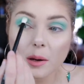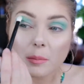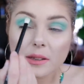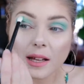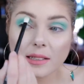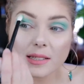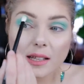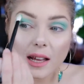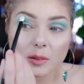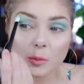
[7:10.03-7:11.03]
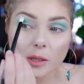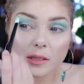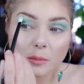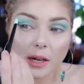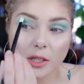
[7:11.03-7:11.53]
But that's not what
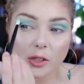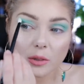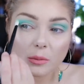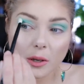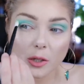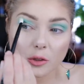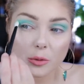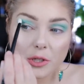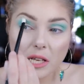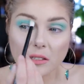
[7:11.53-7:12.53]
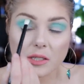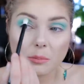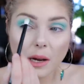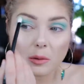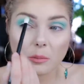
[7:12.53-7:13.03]
my my YouTube channel is
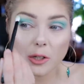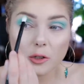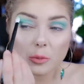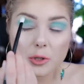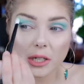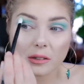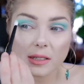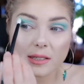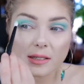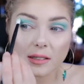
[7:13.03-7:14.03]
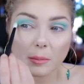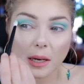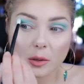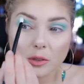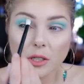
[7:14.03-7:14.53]
about. My YouTube channel isn't
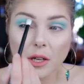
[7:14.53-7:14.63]
about...